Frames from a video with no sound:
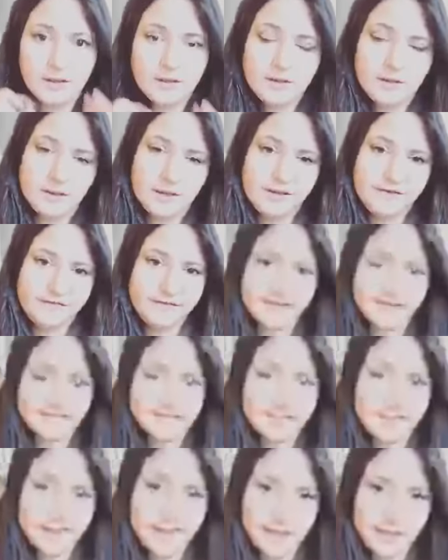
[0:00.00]
If it's
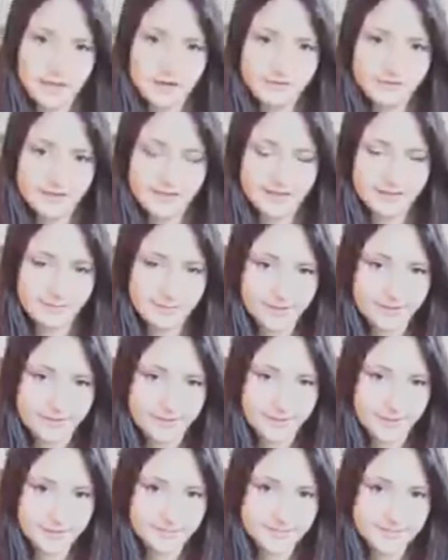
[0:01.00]
blurry, give me a
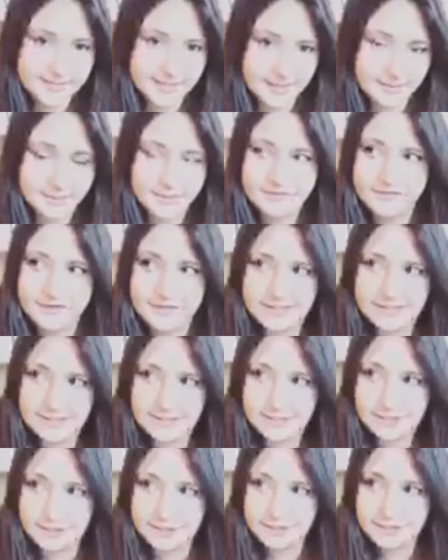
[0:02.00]
thumbs up. If it's
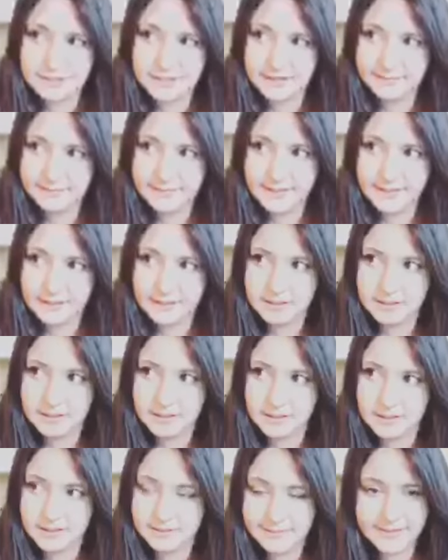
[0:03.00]
good, give me a, a uh,
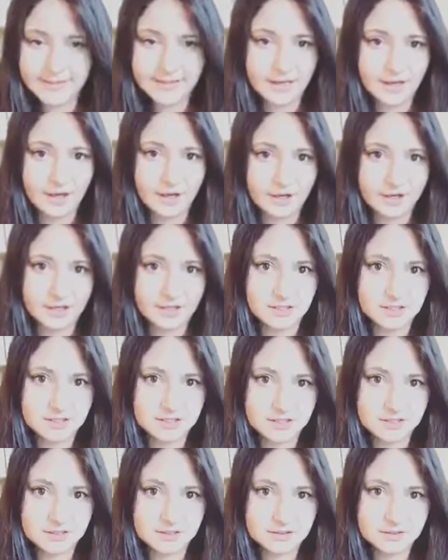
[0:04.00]
give me a
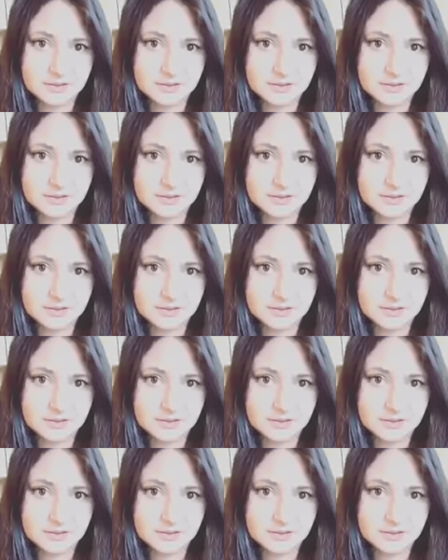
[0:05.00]
heart.